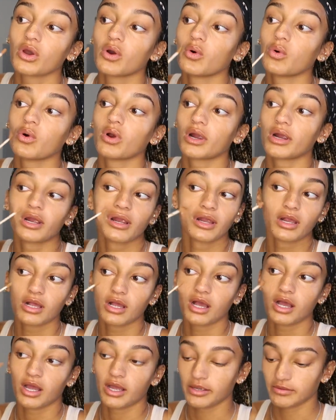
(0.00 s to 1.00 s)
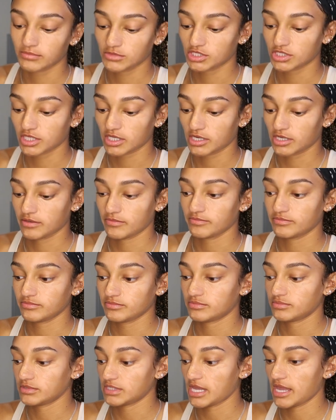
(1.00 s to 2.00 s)
or I'm just gonna
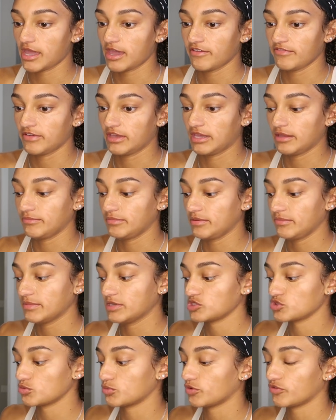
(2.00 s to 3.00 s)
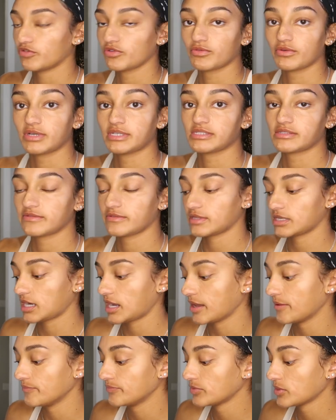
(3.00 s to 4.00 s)
say F it and be miserable for the rest of the
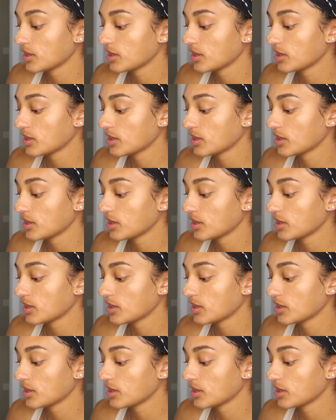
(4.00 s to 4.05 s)
night.